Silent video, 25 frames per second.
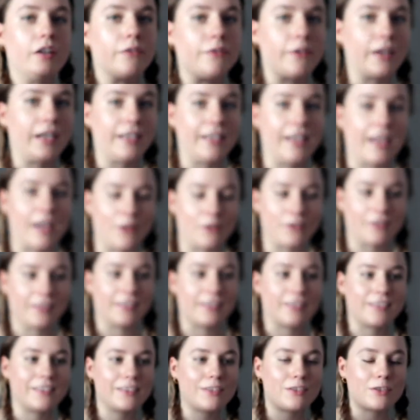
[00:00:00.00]
right now,
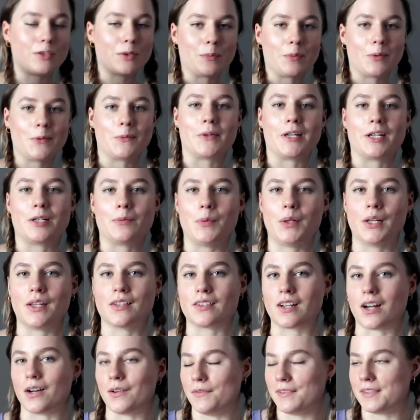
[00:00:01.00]
and this is super weird
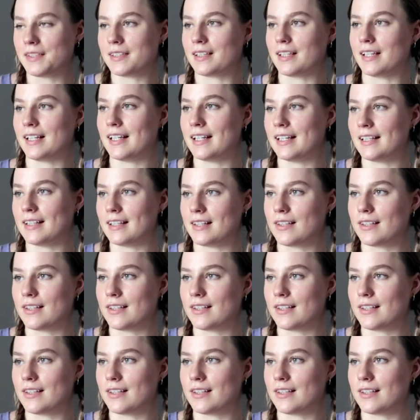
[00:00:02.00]
because obviously